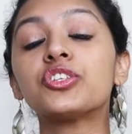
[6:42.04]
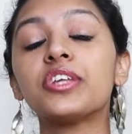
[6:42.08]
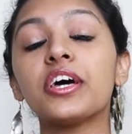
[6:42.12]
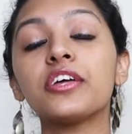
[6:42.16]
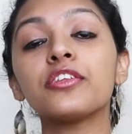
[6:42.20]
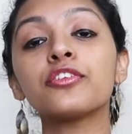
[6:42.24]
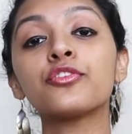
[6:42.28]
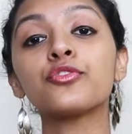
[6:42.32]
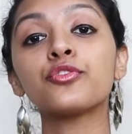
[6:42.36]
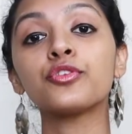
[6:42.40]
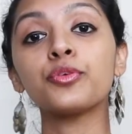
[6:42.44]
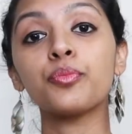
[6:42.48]

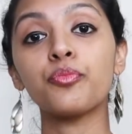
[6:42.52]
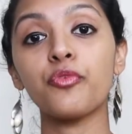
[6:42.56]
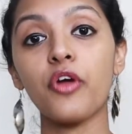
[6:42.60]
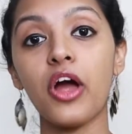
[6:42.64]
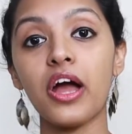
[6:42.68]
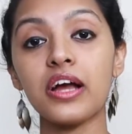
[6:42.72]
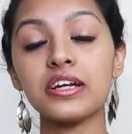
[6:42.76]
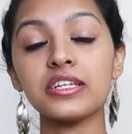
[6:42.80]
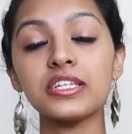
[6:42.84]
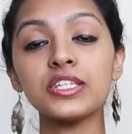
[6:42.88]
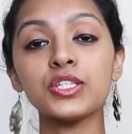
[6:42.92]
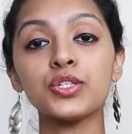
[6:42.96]
then through the
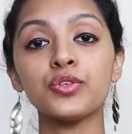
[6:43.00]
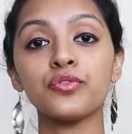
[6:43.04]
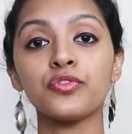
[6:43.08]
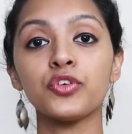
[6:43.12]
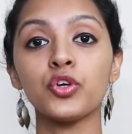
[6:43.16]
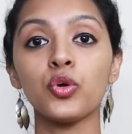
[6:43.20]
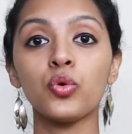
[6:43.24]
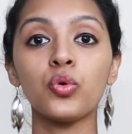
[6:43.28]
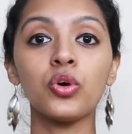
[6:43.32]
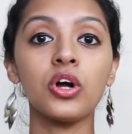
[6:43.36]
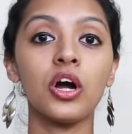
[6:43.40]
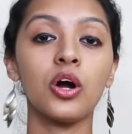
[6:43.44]
practice of
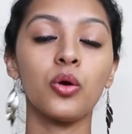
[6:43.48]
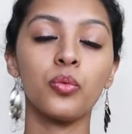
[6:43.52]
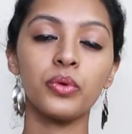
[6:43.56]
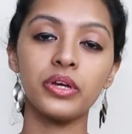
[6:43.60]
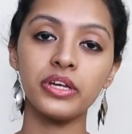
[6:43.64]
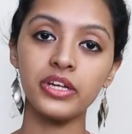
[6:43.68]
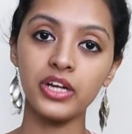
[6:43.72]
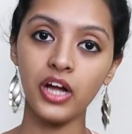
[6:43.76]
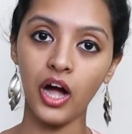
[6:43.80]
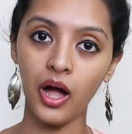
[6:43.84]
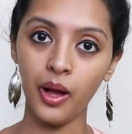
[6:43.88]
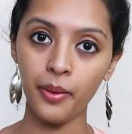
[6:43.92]
yoga,
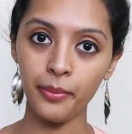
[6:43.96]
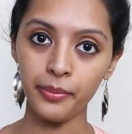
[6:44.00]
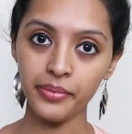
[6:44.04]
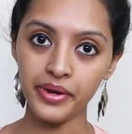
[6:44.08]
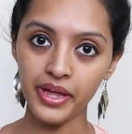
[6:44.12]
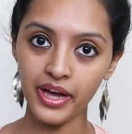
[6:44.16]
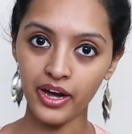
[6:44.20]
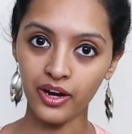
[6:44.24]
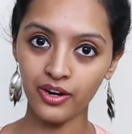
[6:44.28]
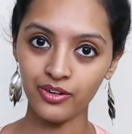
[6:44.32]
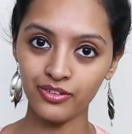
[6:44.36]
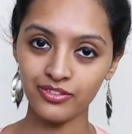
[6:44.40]
we calm
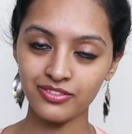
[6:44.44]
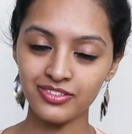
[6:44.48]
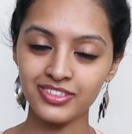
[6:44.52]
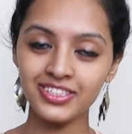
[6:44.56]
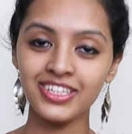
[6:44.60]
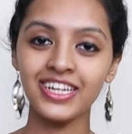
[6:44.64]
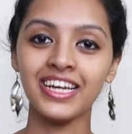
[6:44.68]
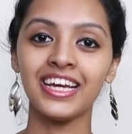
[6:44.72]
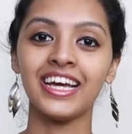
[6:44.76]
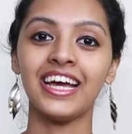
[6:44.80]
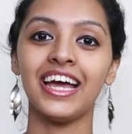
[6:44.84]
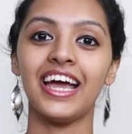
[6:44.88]

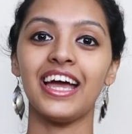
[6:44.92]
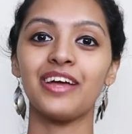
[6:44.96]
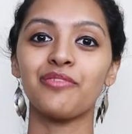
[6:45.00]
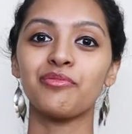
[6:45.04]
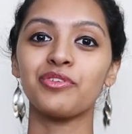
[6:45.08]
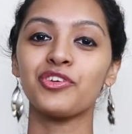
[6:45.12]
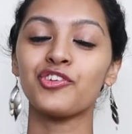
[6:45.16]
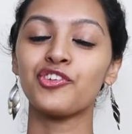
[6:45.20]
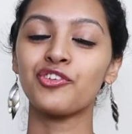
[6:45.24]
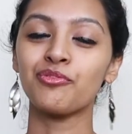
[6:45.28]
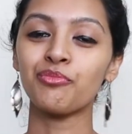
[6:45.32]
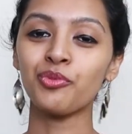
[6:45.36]
down and
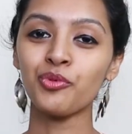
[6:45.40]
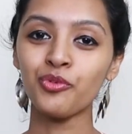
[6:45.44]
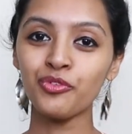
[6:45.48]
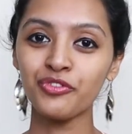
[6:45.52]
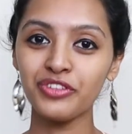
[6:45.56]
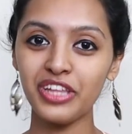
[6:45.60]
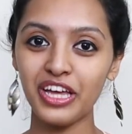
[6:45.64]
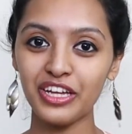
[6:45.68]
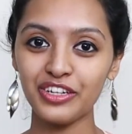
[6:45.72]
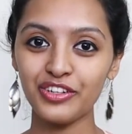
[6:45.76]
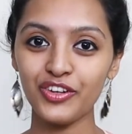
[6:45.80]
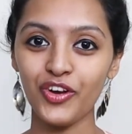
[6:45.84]
we remove
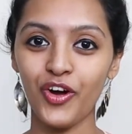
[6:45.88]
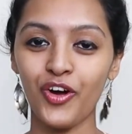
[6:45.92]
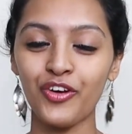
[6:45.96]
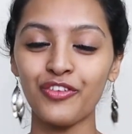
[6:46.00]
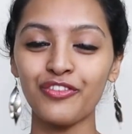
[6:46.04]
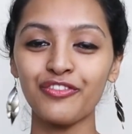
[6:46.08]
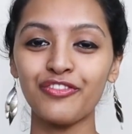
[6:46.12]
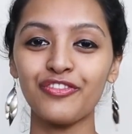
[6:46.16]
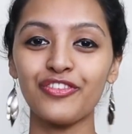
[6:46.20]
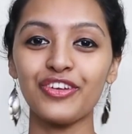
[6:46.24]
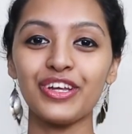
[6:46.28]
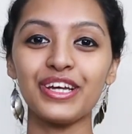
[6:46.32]
that
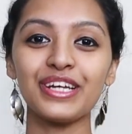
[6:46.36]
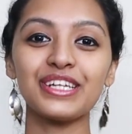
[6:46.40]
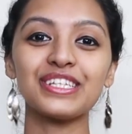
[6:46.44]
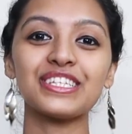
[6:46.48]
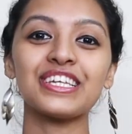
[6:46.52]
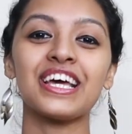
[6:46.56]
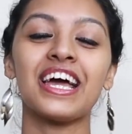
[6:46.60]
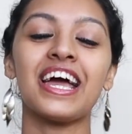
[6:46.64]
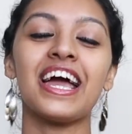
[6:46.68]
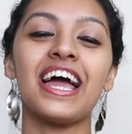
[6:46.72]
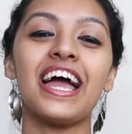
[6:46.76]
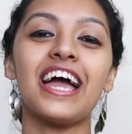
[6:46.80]
conflict
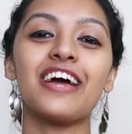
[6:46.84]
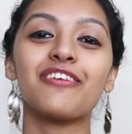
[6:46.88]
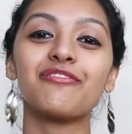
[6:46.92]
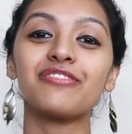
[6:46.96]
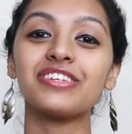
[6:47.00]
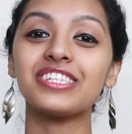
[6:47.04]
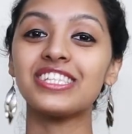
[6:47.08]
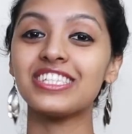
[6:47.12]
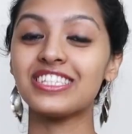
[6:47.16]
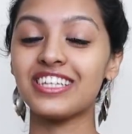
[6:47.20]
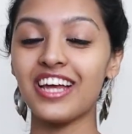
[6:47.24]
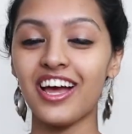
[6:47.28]
and
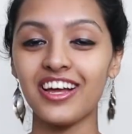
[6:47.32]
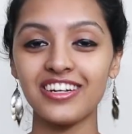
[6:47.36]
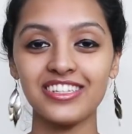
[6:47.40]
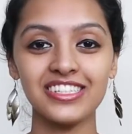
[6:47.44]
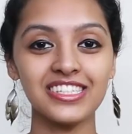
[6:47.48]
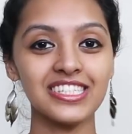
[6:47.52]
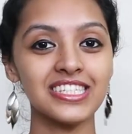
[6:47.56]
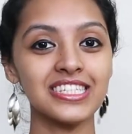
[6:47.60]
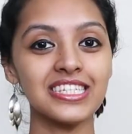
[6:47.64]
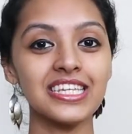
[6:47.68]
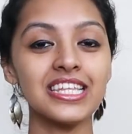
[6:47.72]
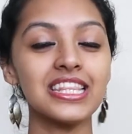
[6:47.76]
we start to
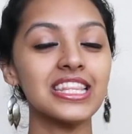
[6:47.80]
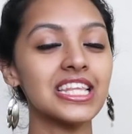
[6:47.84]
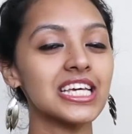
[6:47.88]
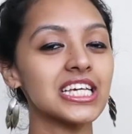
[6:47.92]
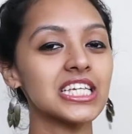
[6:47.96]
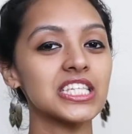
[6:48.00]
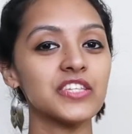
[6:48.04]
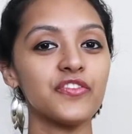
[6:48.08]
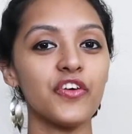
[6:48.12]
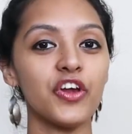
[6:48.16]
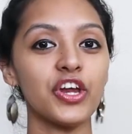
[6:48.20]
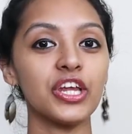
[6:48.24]
see
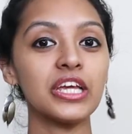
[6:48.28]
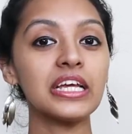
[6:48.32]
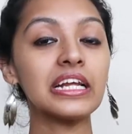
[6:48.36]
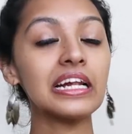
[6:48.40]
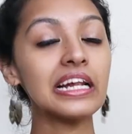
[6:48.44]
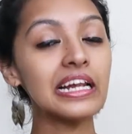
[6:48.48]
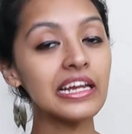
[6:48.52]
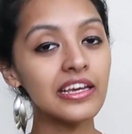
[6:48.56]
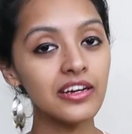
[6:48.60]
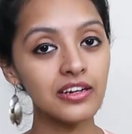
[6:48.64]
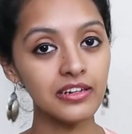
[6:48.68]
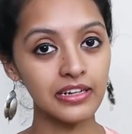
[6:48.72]
things very
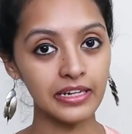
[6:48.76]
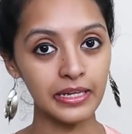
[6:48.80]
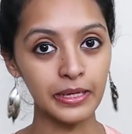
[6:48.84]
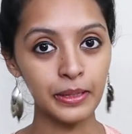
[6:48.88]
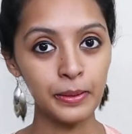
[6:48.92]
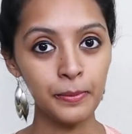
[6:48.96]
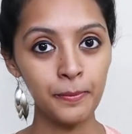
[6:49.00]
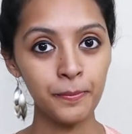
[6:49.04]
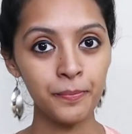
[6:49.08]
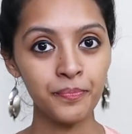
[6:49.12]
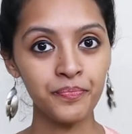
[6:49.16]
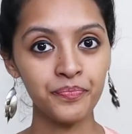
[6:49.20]

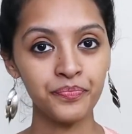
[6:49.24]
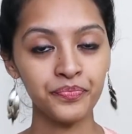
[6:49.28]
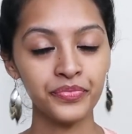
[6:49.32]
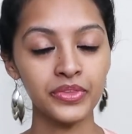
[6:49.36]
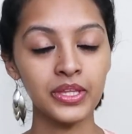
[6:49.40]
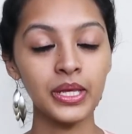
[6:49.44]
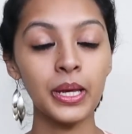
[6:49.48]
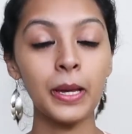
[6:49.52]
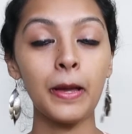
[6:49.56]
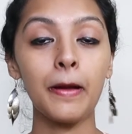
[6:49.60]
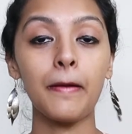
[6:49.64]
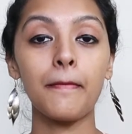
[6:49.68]
clearly.
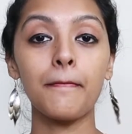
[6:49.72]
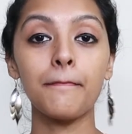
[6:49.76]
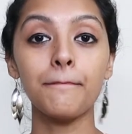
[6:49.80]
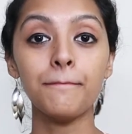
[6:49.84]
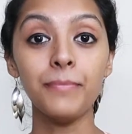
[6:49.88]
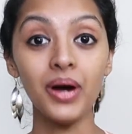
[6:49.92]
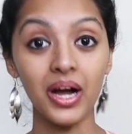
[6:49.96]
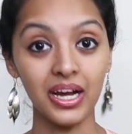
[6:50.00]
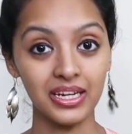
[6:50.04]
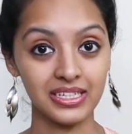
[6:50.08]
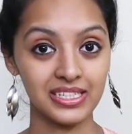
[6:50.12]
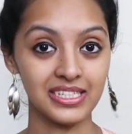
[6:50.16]

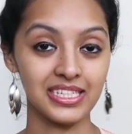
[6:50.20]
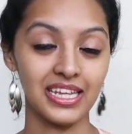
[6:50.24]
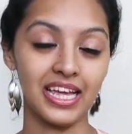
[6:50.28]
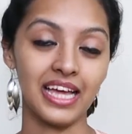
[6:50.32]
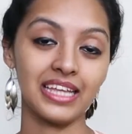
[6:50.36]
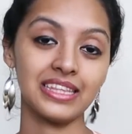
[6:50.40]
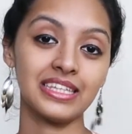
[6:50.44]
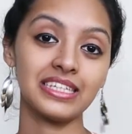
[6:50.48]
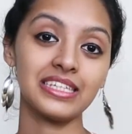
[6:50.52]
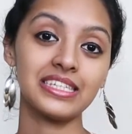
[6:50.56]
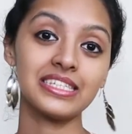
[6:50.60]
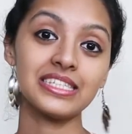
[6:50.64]
But
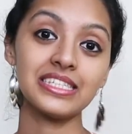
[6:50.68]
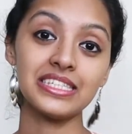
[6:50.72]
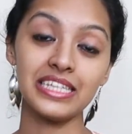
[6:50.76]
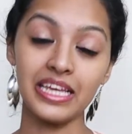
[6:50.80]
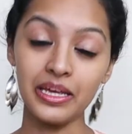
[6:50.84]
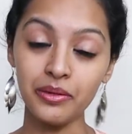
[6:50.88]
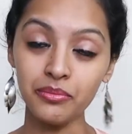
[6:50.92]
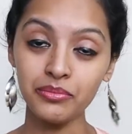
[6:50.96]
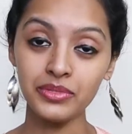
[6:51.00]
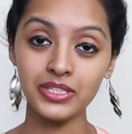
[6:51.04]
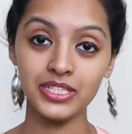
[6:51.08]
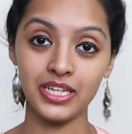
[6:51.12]
at the
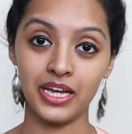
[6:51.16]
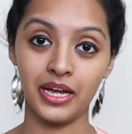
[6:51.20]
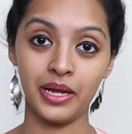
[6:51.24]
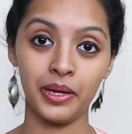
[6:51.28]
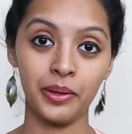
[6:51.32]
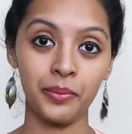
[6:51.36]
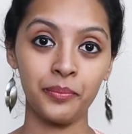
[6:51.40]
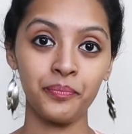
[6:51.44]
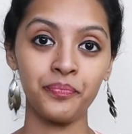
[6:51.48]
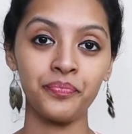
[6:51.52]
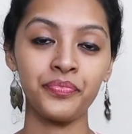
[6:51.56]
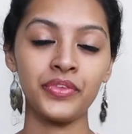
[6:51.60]
same
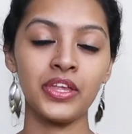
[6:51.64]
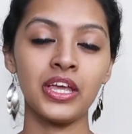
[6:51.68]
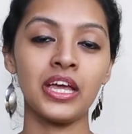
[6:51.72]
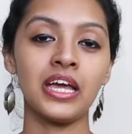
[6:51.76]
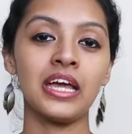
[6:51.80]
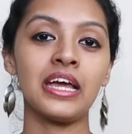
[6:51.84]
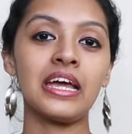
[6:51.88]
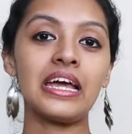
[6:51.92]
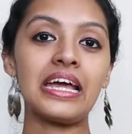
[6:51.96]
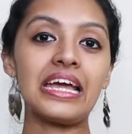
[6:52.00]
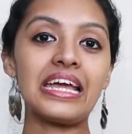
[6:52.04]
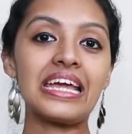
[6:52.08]
time,
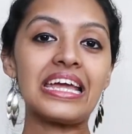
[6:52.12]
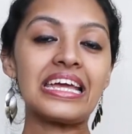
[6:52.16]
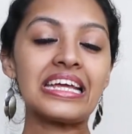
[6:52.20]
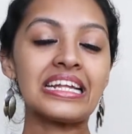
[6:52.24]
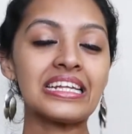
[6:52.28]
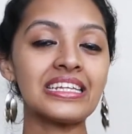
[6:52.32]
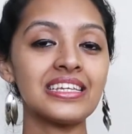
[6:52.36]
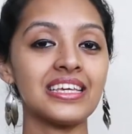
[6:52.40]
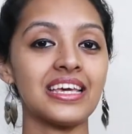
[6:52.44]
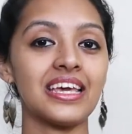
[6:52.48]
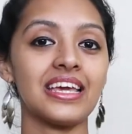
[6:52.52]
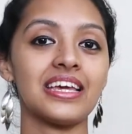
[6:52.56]

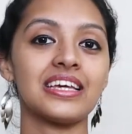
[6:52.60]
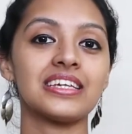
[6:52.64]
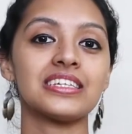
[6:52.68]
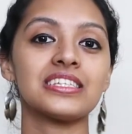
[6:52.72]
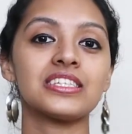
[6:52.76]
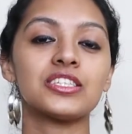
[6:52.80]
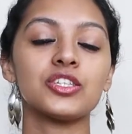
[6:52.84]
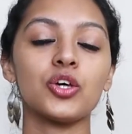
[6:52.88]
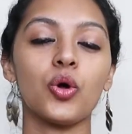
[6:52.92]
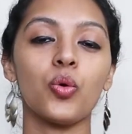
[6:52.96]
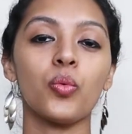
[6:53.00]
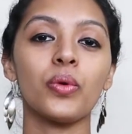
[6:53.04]
in
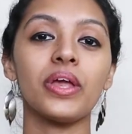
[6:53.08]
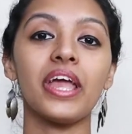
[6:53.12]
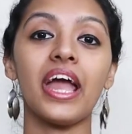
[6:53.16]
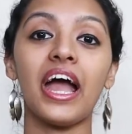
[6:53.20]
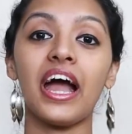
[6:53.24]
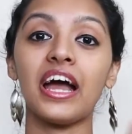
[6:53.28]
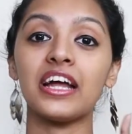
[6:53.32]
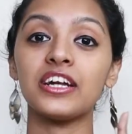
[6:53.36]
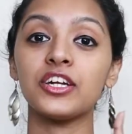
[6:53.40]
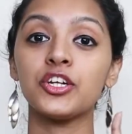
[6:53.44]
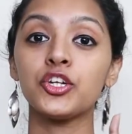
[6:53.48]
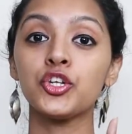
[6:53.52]
case we
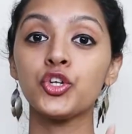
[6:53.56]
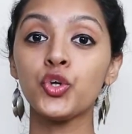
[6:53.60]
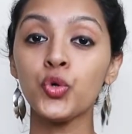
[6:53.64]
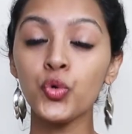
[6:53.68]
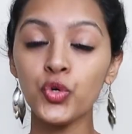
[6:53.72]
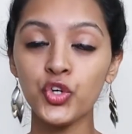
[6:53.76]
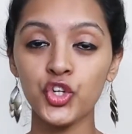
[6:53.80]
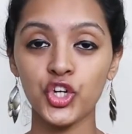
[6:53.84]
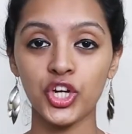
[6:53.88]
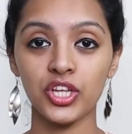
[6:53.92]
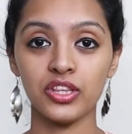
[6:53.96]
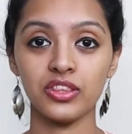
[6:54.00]
had
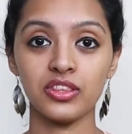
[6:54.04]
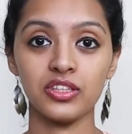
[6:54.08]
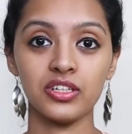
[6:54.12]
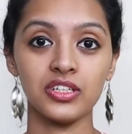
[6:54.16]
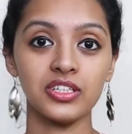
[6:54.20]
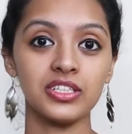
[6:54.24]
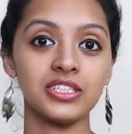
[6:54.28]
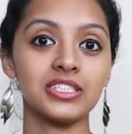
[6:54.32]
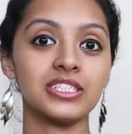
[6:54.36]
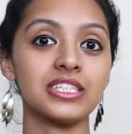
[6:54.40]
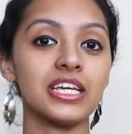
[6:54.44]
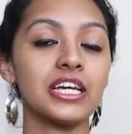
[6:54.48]
two
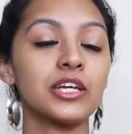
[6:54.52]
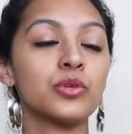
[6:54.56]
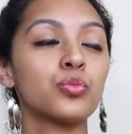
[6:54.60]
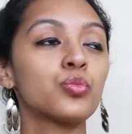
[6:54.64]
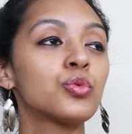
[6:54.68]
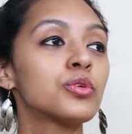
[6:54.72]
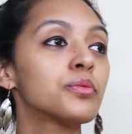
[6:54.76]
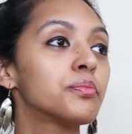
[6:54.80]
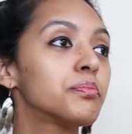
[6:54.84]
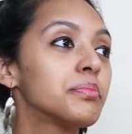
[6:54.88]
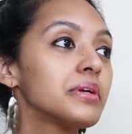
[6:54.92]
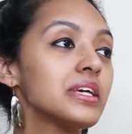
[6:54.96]
chittas, it
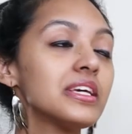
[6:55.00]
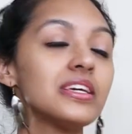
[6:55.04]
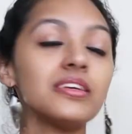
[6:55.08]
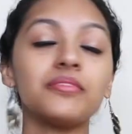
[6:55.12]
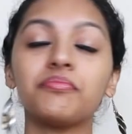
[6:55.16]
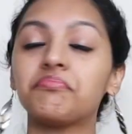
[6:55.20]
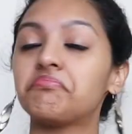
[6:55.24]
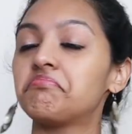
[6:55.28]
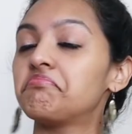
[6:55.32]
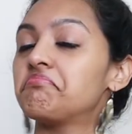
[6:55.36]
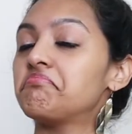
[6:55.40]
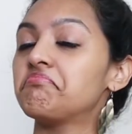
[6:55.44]
would
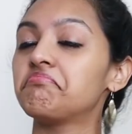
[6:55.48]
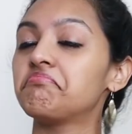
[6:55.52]
be